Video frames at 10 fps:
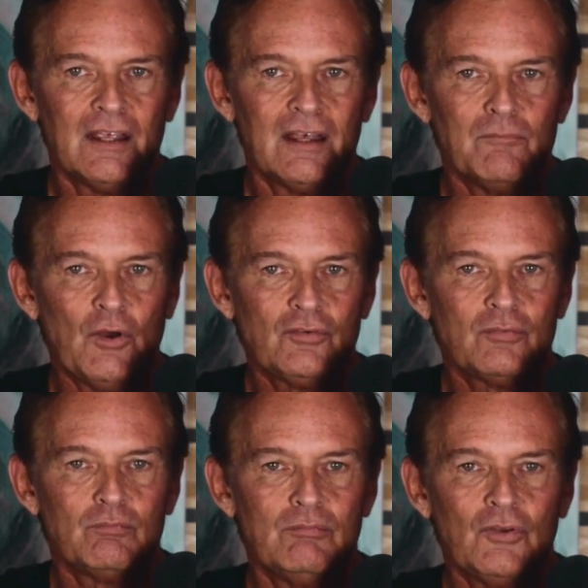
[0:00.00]
Most
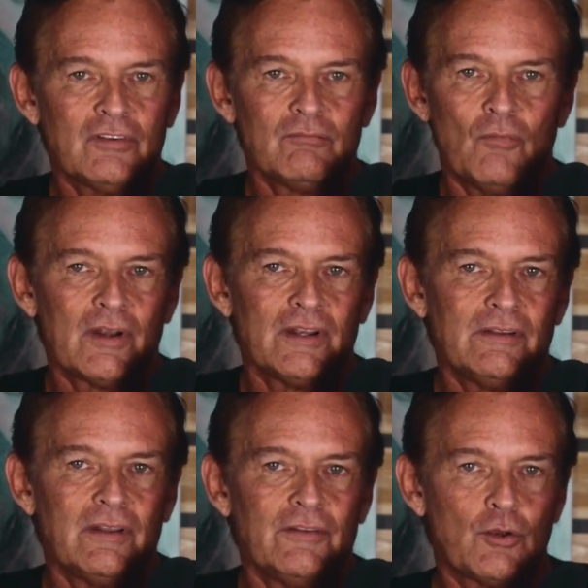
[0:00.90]
of them
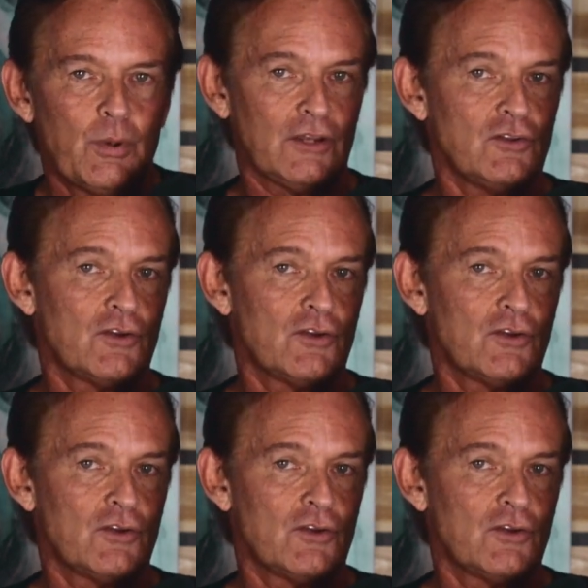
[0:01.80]
wanted the quick and